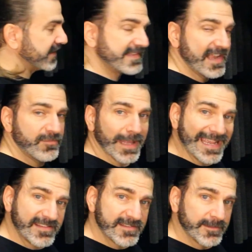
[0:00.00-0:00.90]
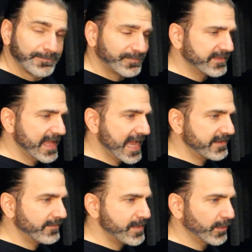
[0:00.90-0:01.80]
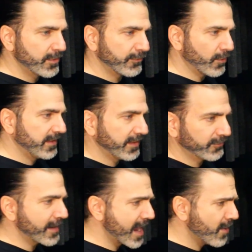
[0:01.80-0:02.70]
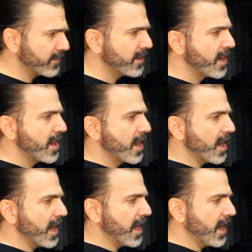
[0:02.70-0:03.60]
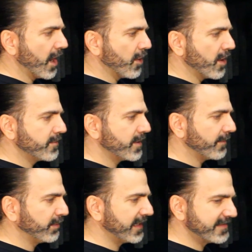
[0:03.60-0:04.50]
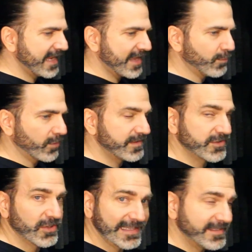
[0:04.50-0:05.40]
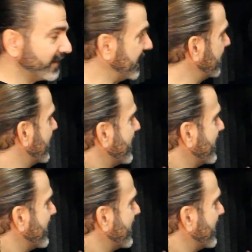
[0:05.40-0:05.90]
in a safe place, that if people are throwing things around, a place that has more physical activity,